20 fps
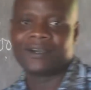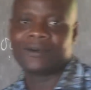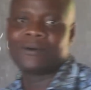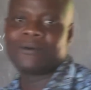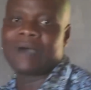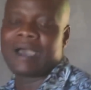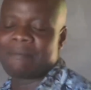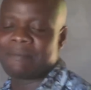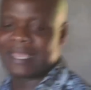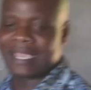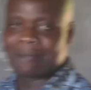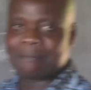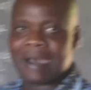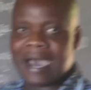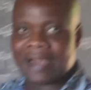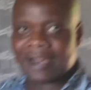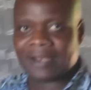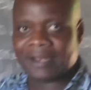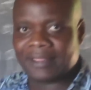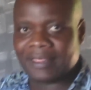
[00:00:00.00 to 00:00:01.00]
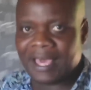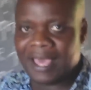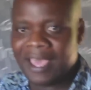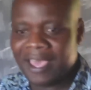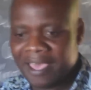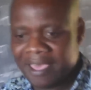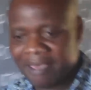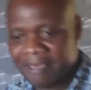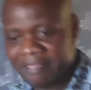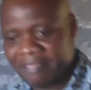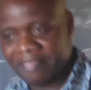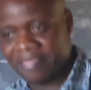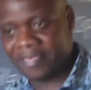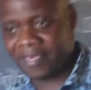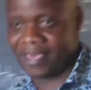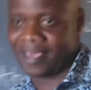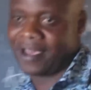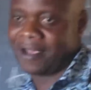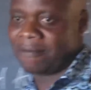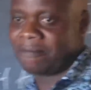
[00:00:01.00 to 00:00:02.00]
who are being buried
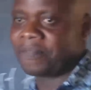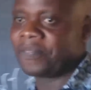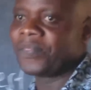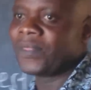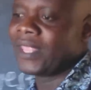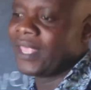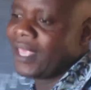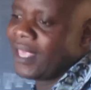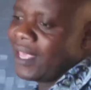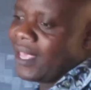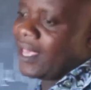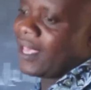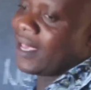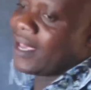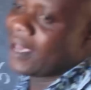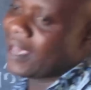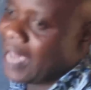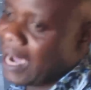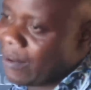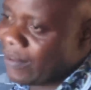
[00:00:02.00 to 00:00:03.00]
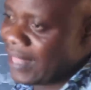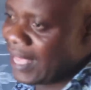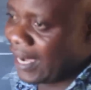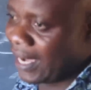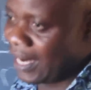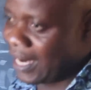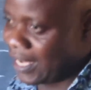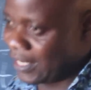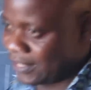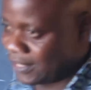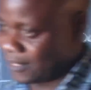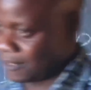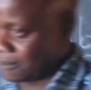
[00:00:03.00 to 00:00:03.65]
there. How many class?